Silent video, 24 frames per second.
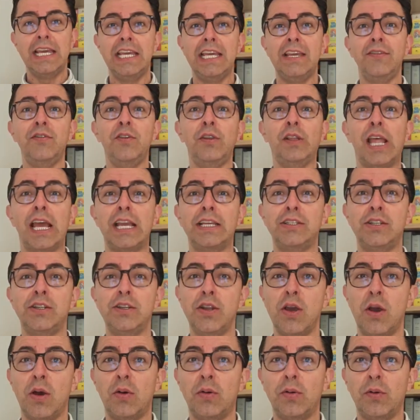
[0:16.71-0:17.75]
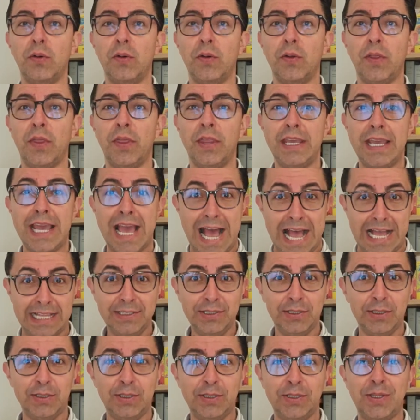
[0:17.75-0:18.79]
If you'd like to know the
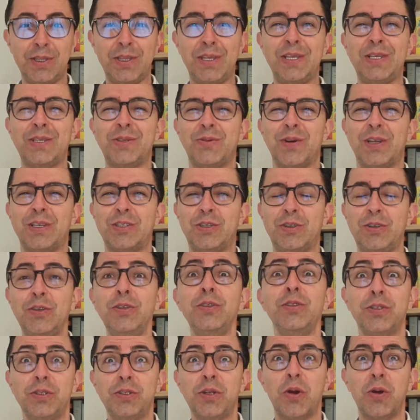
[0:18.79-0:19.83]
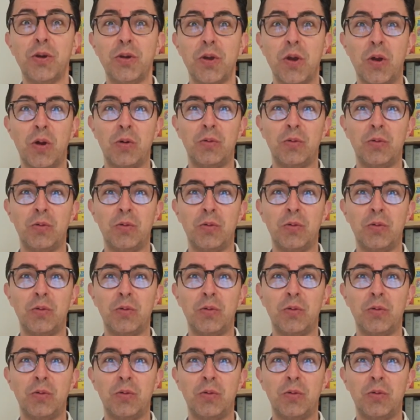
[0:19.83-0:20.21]
answers to these questions, don't go